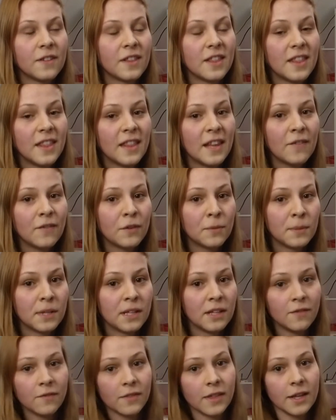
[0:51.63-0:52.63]
never
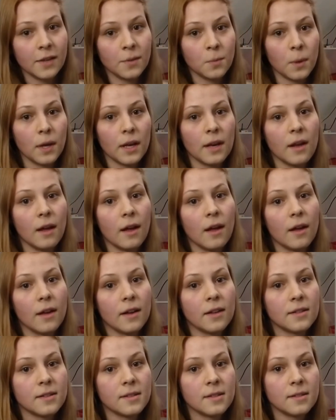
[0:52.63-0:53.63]
believed that when
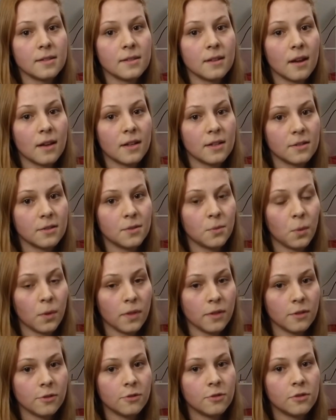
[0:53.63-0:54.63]
I started
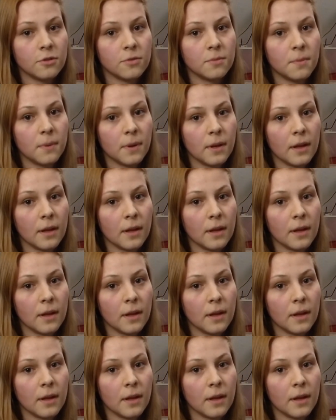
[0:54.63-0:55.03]
with YouTube